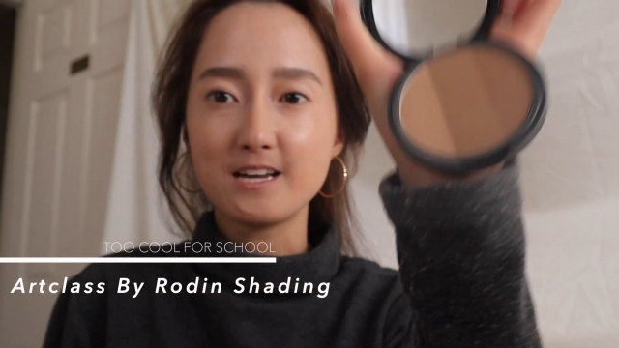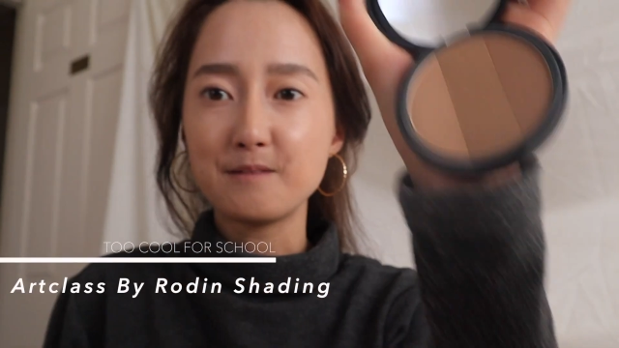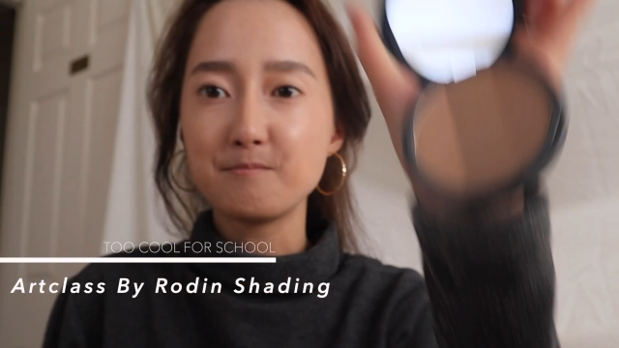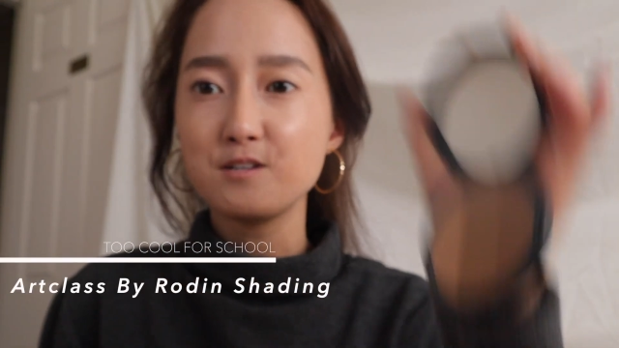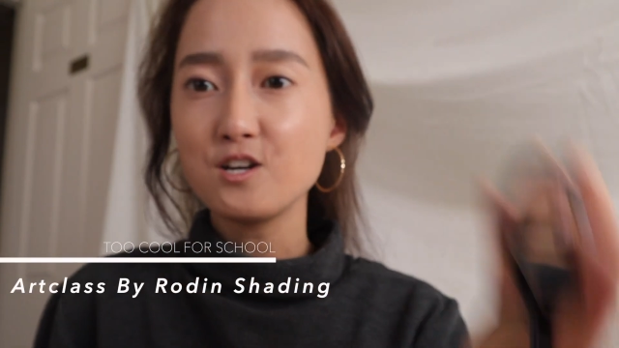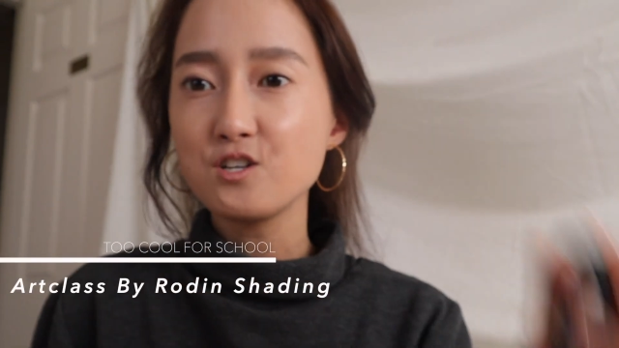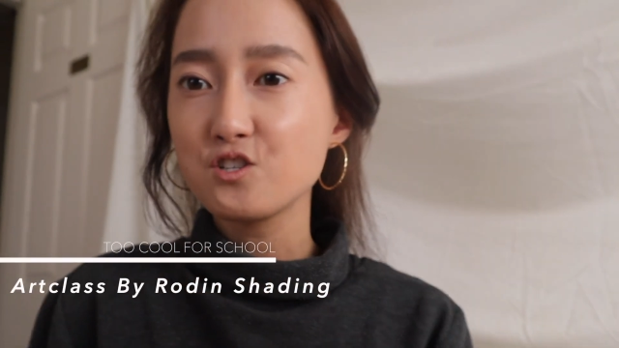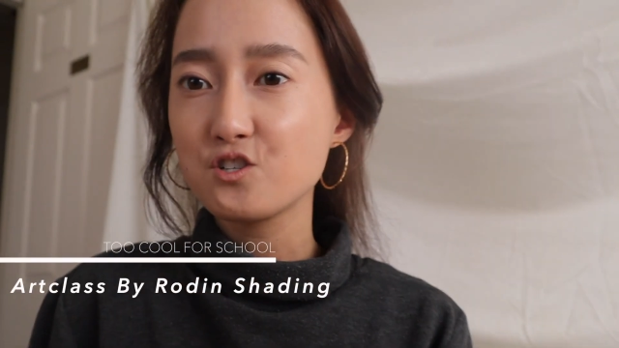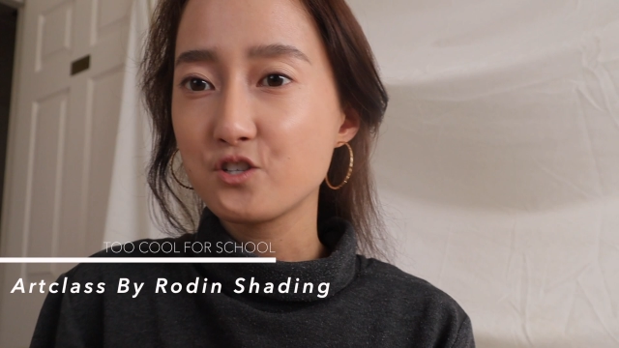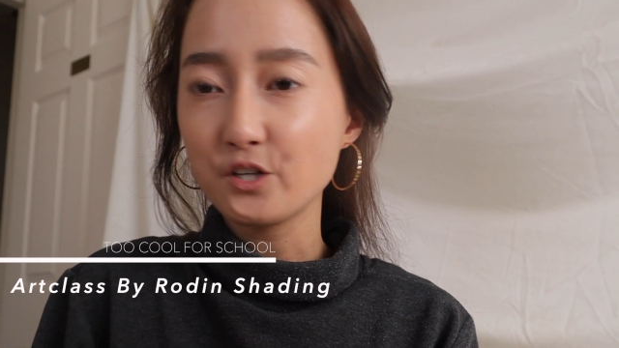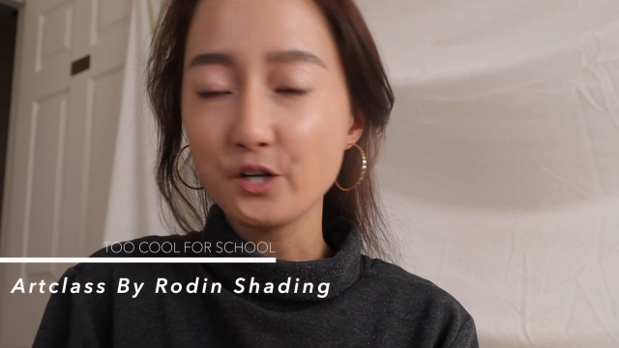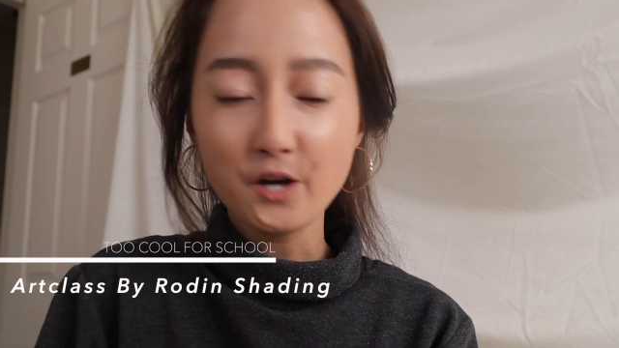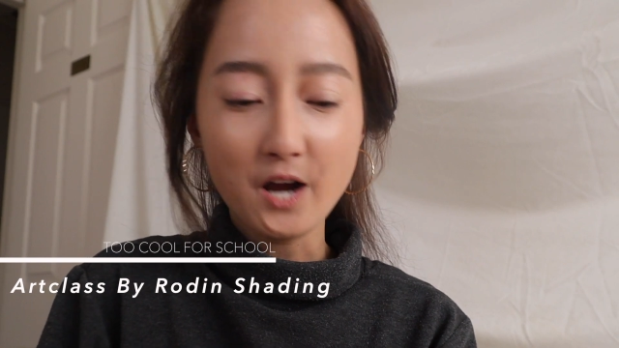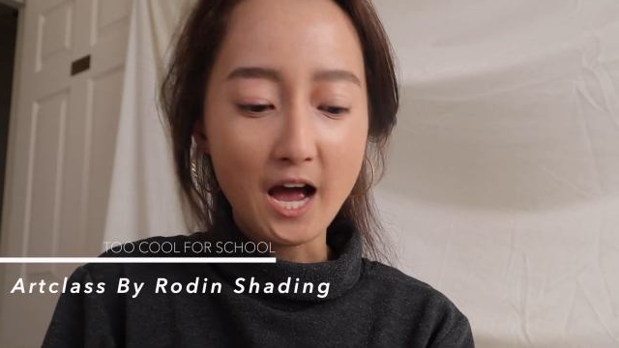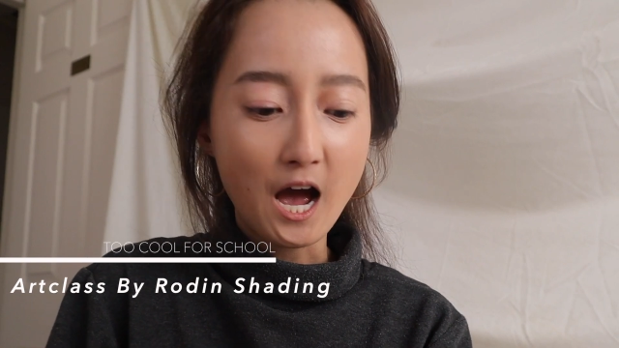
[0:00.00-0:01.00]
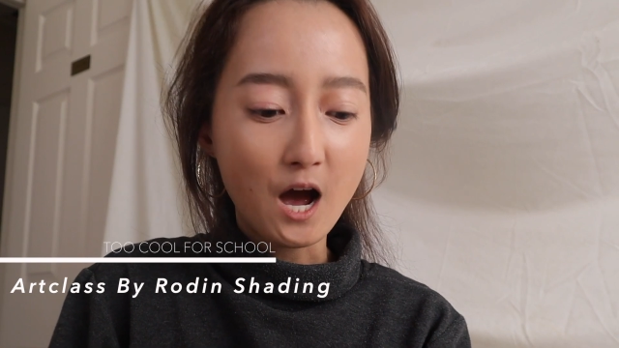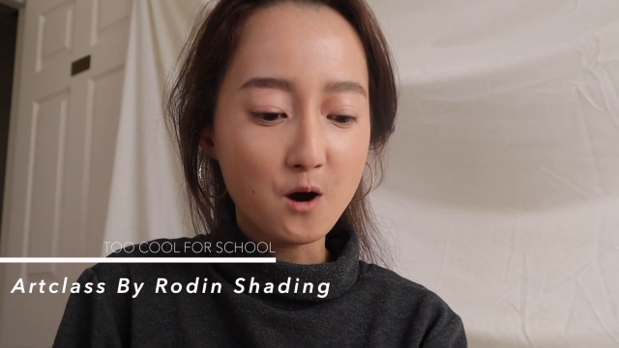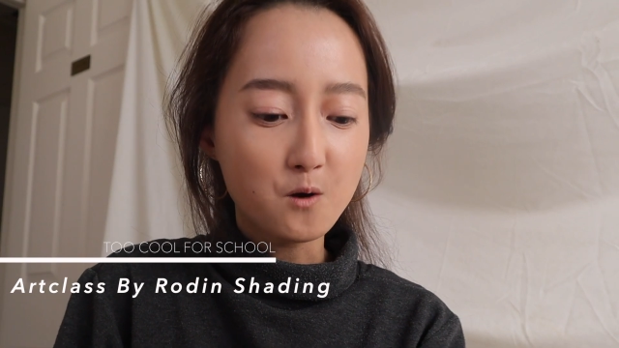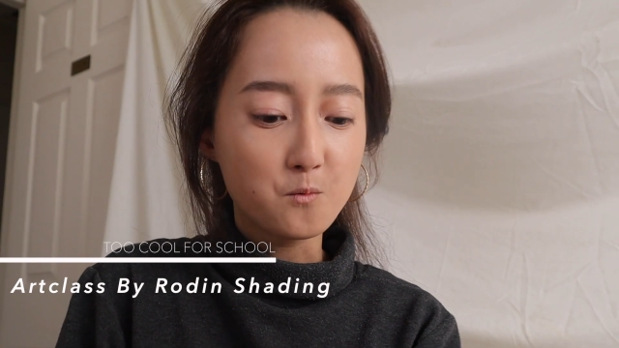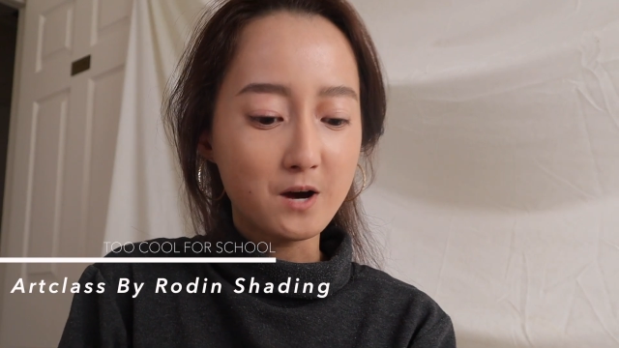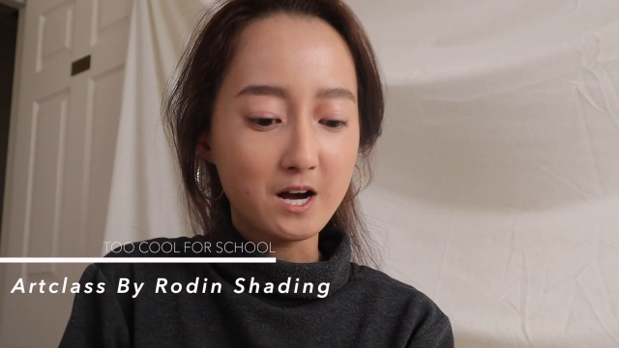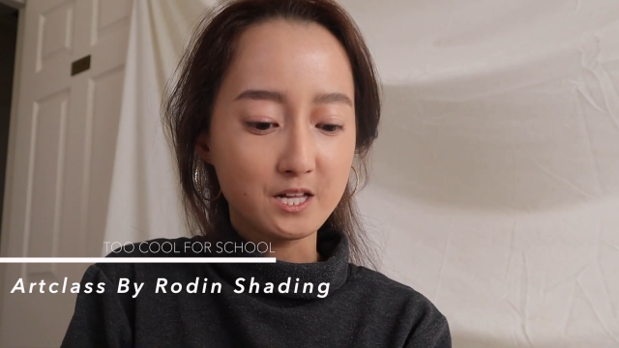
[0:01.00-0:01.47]
I'm not sure
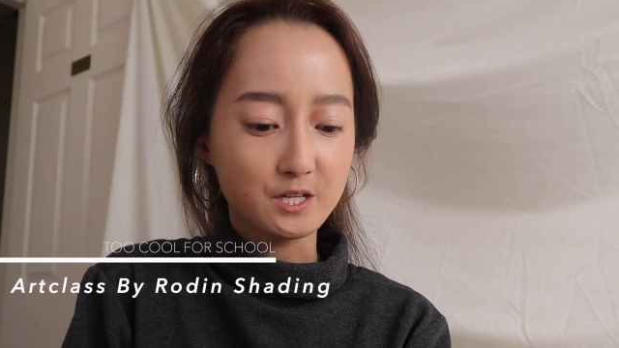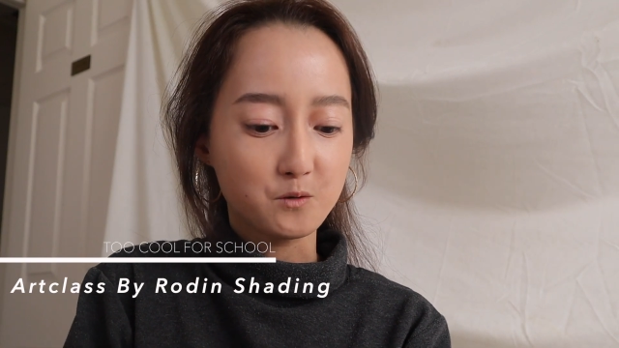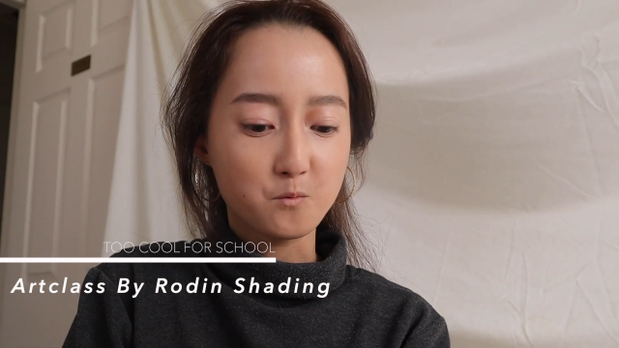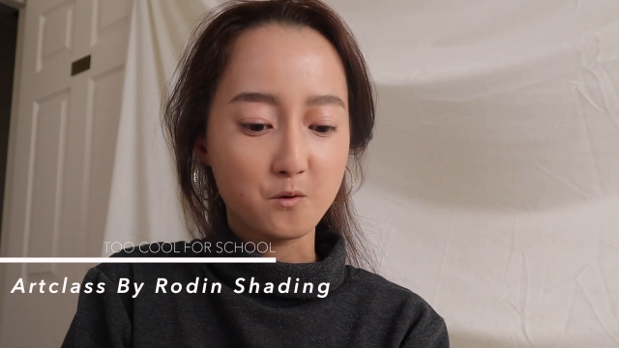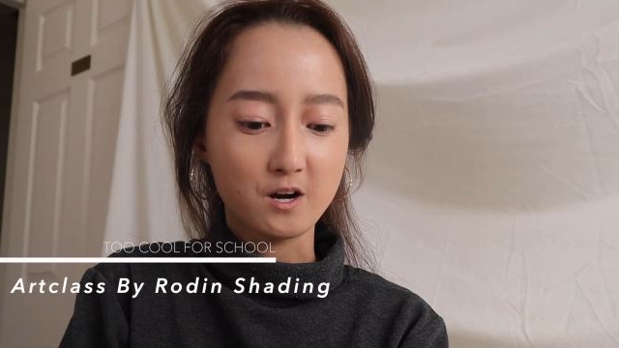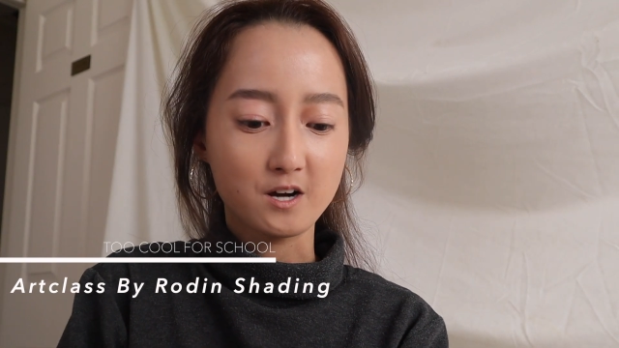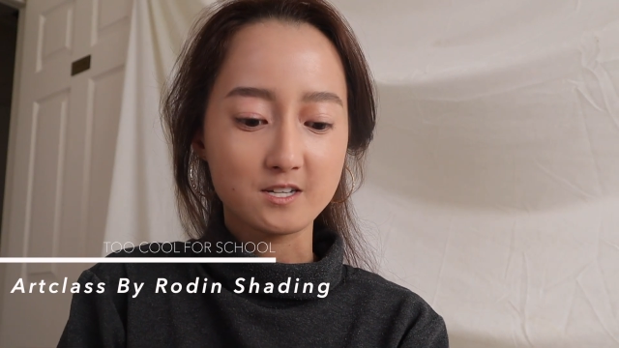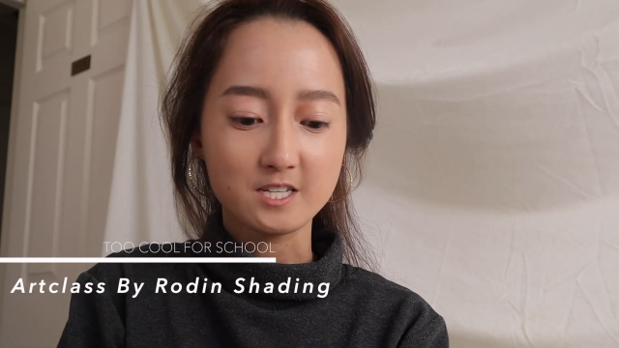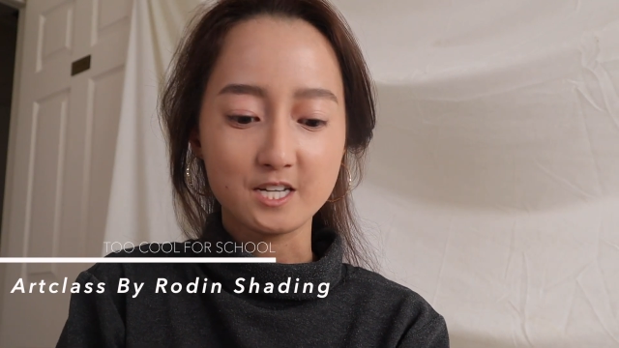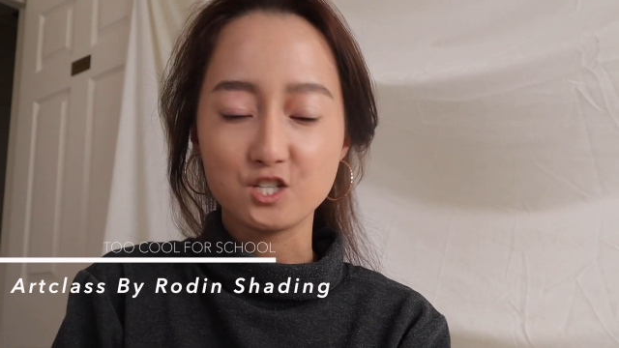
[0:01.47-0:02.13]
how well it works.